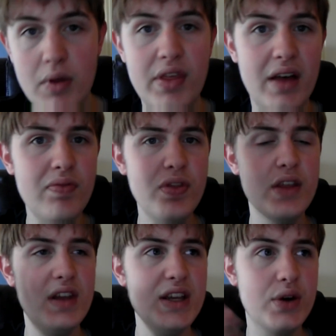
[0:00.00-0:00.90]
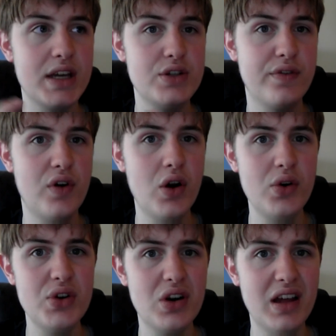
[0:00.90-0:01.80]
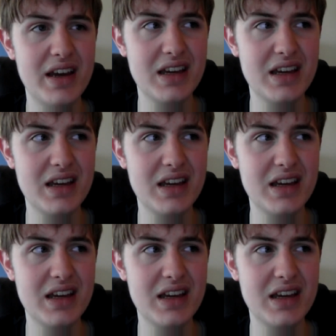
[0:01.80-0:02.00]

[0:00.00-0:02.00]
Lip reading: then, the day you get your photo, you're like,